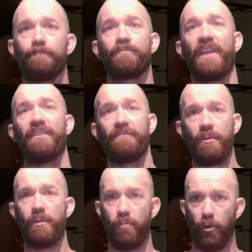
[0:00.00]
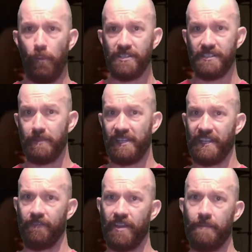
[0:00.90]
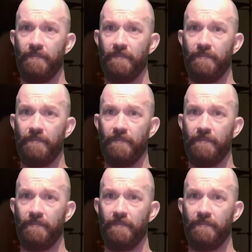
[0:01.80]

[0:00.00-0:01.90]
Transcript: and the very real possibility of him